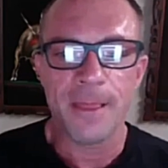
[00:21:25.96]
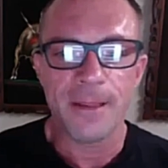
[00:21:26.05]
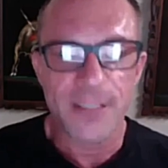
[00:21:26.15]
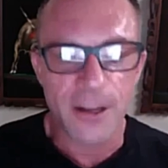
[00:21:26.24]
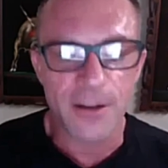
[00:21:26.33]

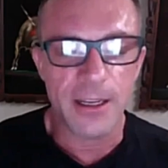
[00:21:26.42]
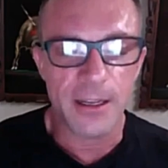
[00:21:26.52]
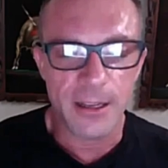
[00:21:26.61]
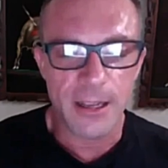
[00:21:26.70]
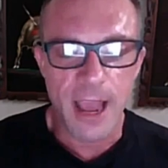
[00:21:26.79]
So
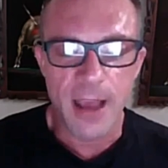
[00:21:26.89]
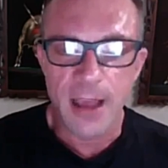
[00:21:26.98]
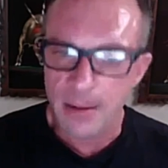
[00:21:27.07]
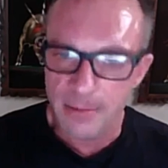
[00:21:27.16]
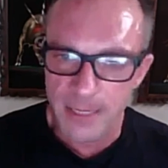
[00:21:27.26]
yeah,
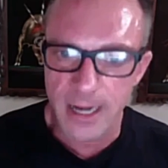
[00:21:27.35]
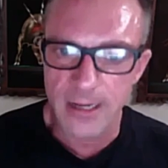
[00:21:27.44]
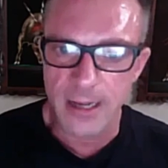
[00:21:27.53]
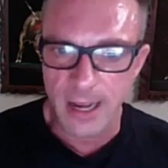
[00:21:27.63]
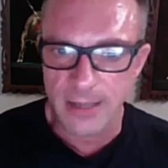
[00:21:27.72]
I mean,
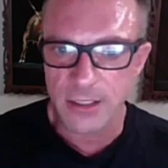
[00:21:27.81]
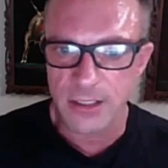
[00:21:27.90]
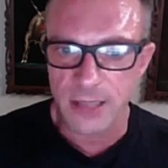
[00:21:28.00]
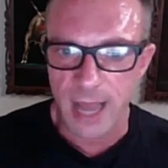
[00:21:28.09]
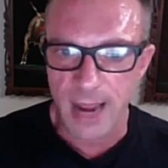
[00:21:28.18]

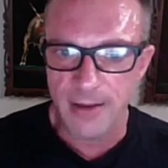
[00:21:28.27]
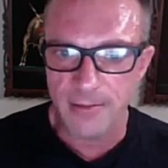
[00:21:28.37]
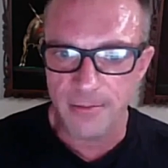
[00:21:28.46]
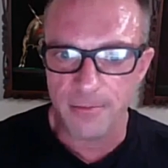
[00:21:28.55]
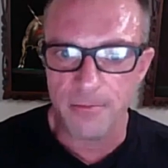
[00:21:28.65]
I
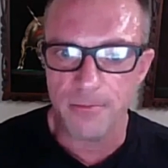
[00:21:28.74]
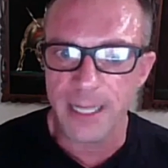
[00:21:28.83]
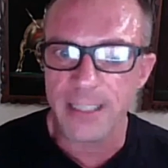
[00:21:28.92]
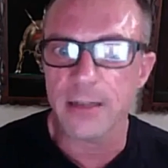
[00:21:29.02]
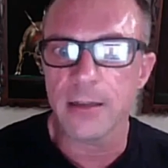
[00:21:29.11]

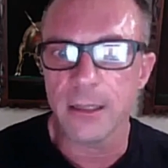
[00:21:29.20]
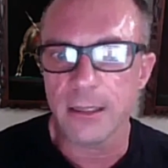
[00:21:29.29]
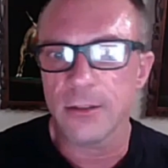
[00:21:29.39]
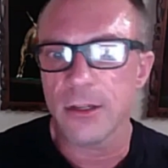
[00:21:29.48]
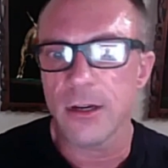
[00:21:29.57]
basically
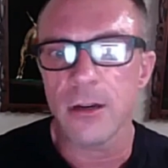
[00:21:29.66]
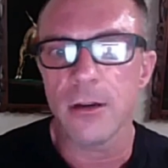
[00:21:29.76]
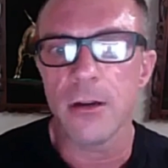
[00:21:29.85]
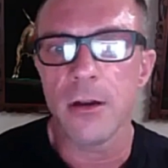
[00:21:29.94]
took